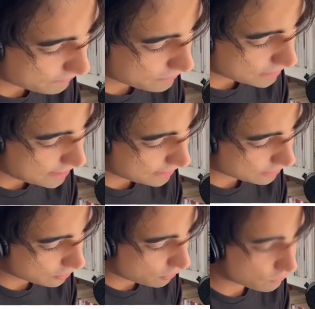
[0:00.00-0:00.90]
plan
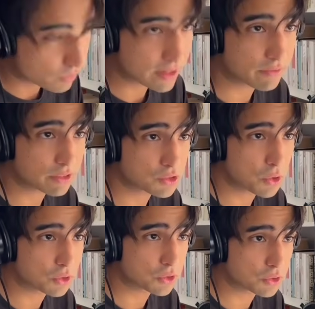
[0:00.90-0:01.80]
of whatever it's
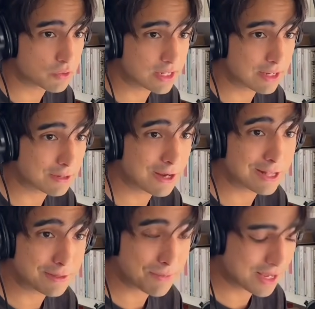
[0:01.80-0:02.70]
going to do right here at
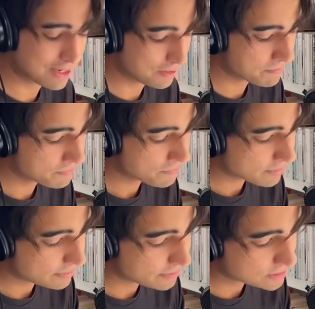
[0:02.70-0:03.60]
the beginning.
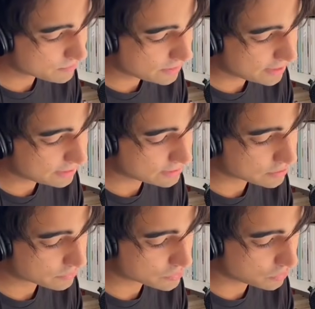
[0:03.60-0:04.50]
This plan is a
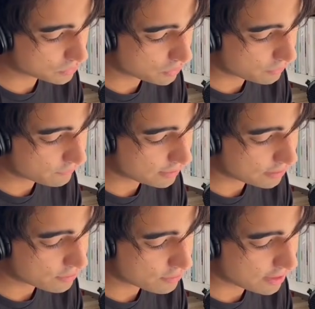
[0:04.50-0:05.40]
result of a
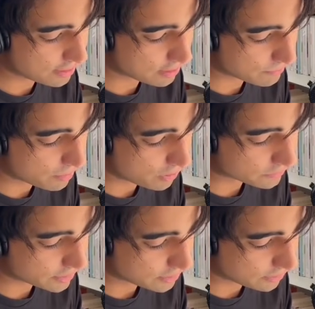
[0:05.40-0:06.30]
thinking part
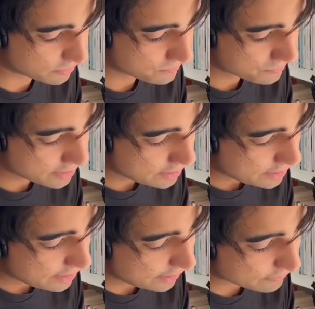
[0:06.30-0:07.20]
right here.
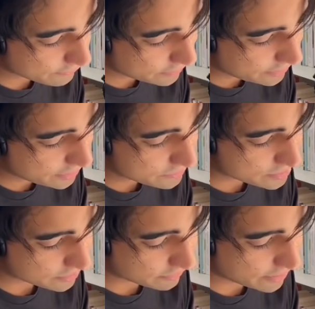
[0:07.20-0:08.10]
And very
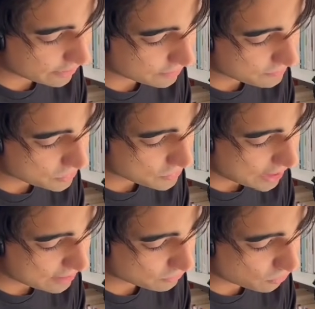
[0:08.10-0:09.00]
interesting right here, you
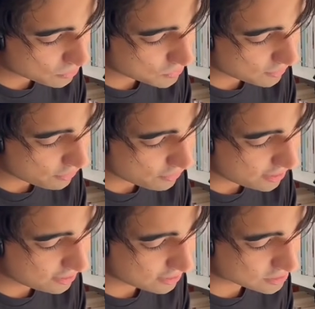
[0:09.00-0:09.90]
have also a
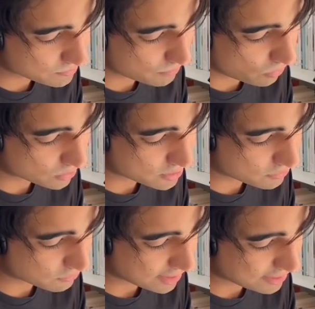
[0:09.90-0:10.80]
thinking spot
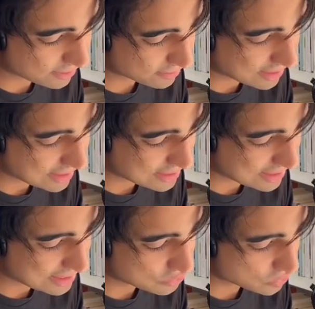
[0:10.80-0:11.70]
right here in
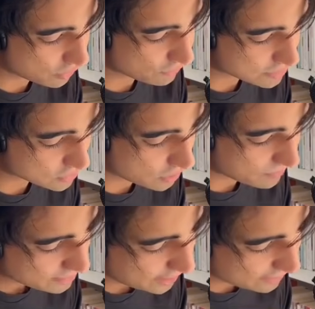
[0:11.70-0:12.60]
each of the
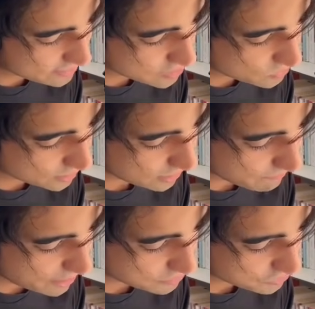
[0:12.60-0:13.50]
sub-A. And this is what they
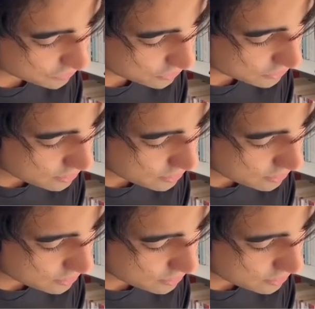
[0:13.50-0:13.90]
mention